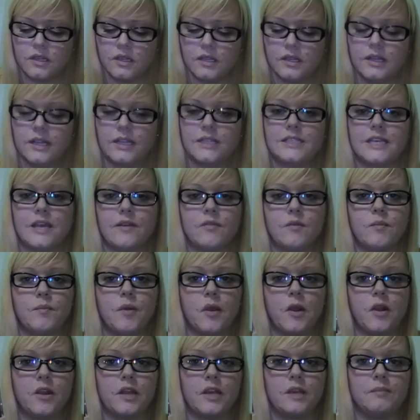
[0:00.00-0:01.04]
Let's Have a
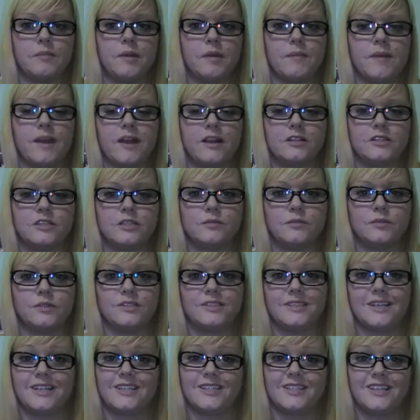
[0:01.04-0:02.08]
Party by Backstreet Boys. It's
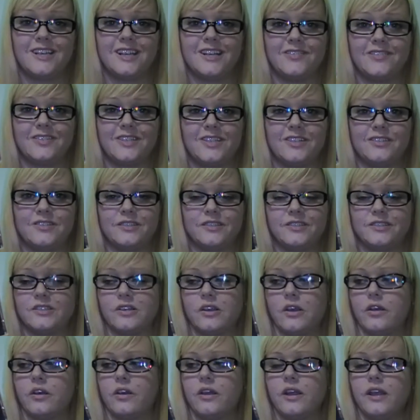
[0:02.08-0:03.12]
actually kind of a cute little
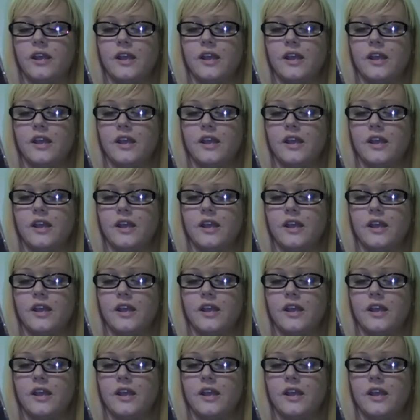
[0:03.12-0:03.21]
song,